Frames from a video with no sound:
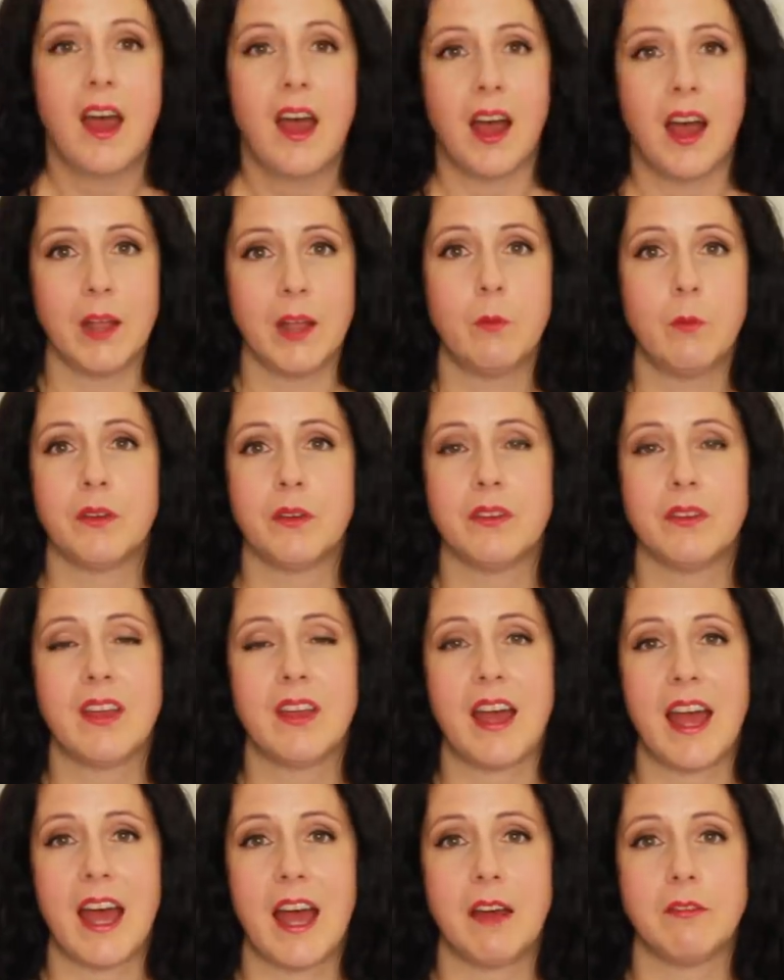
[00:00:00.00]
I want to
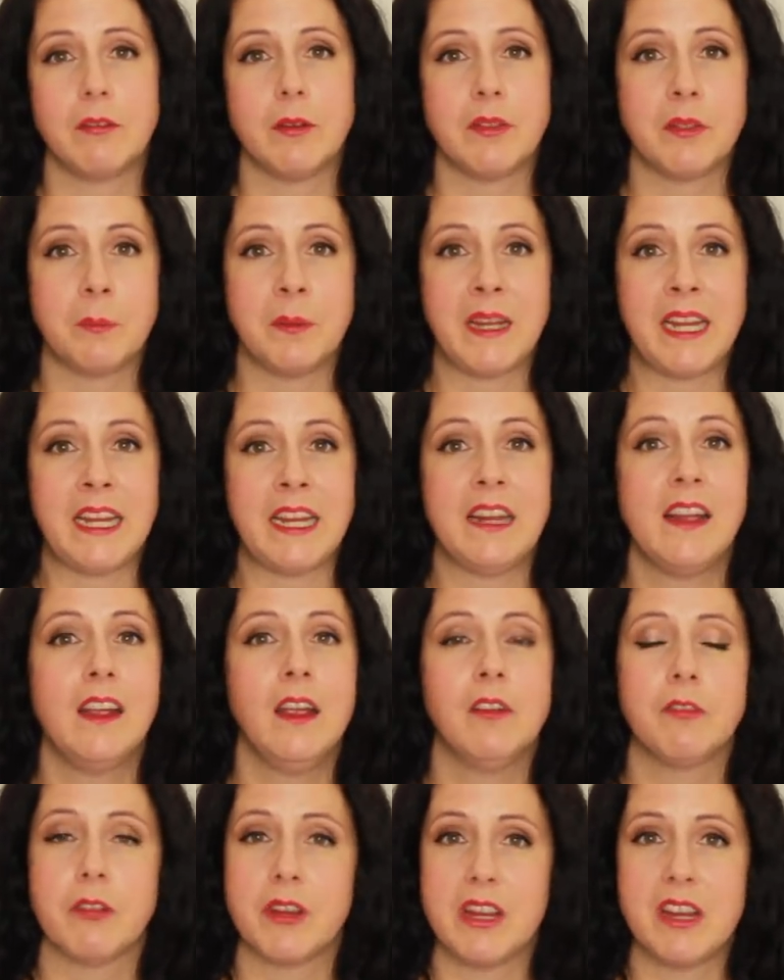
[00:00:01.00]
have with me
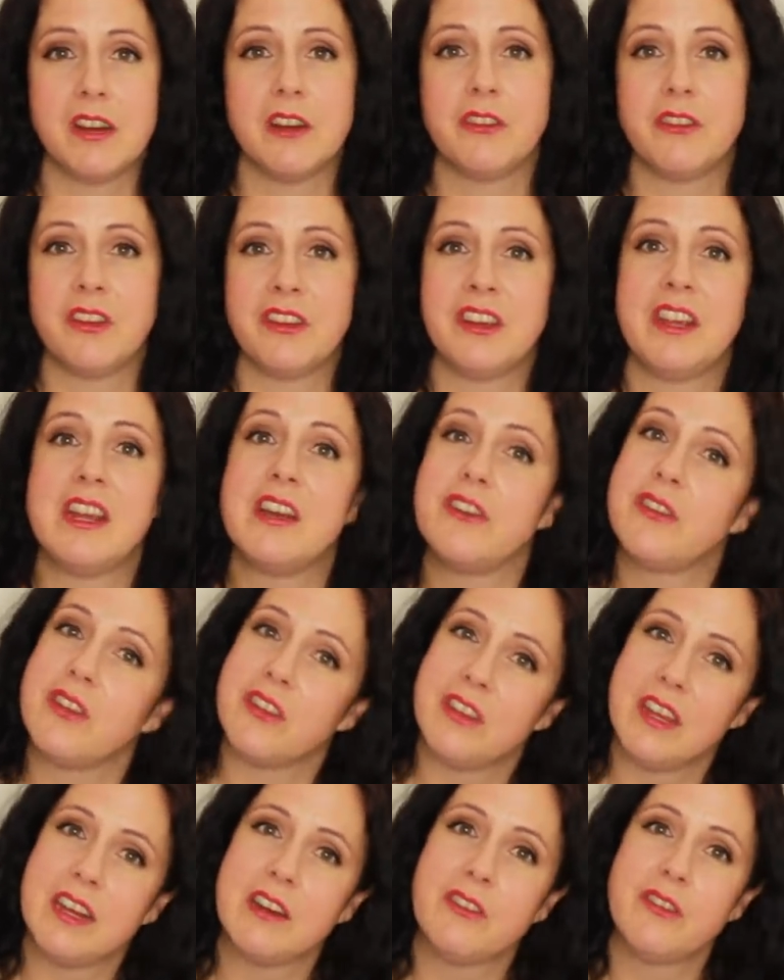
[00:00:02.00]
for years and years and
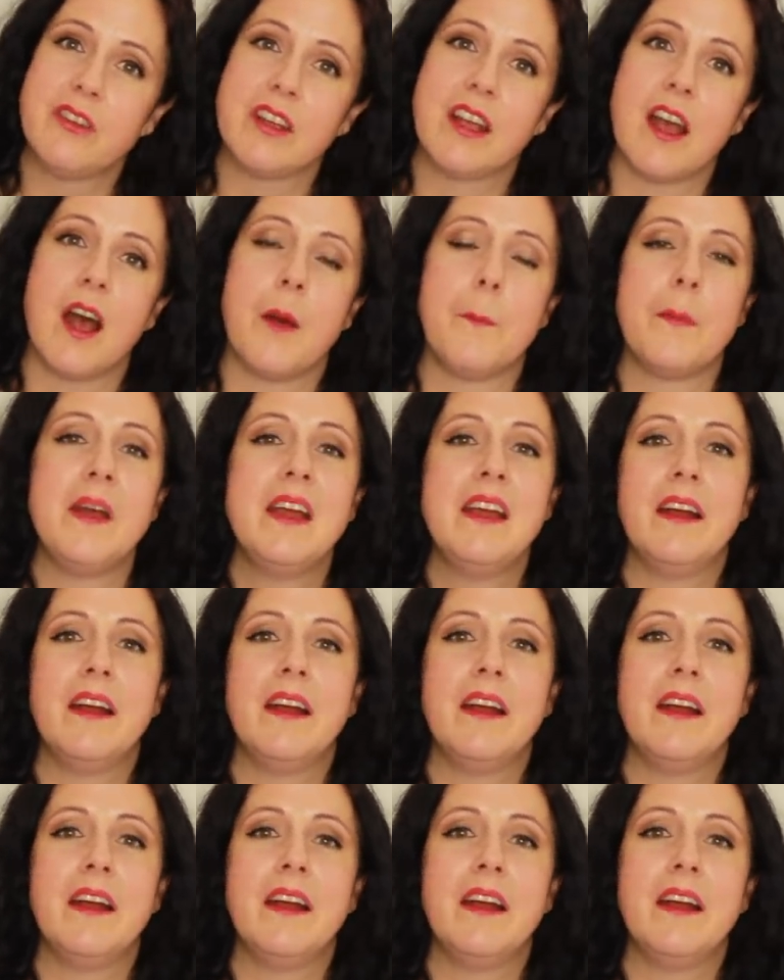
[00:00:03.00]
years to come,